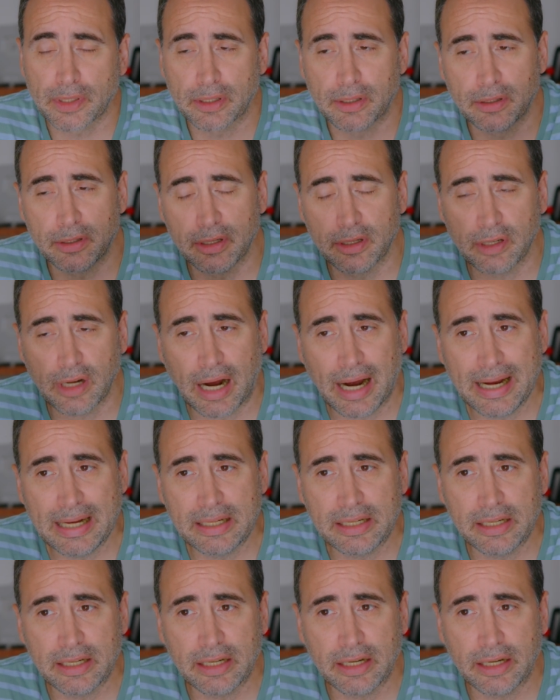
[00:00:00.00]
there's this
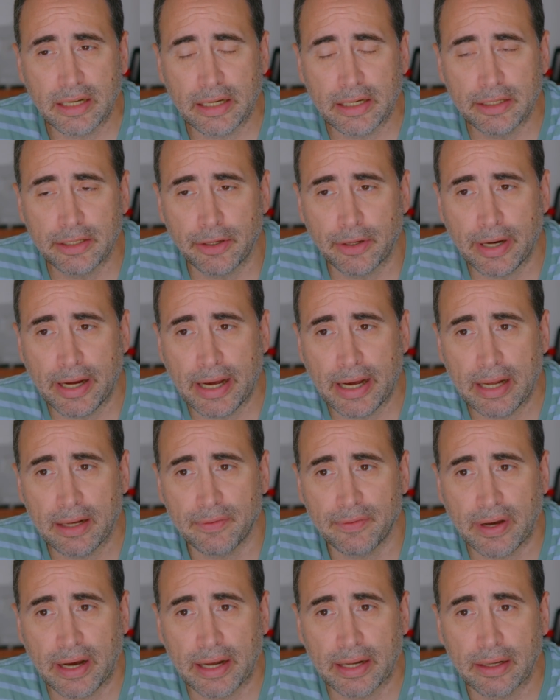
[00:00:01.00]
idea in your
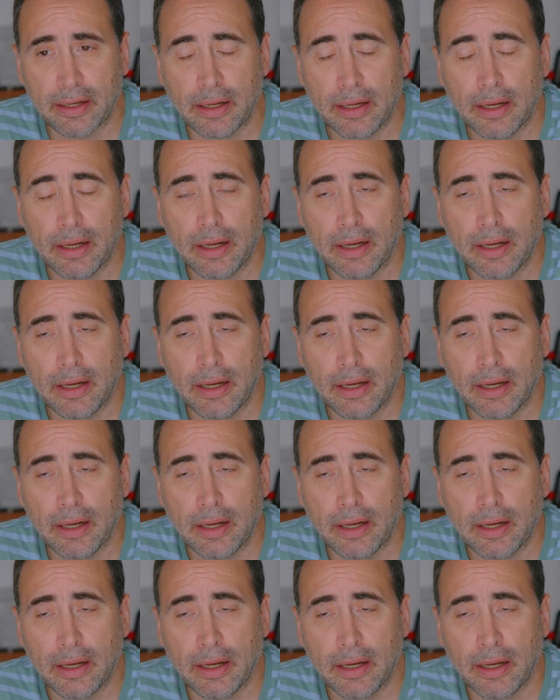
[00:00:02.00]
head that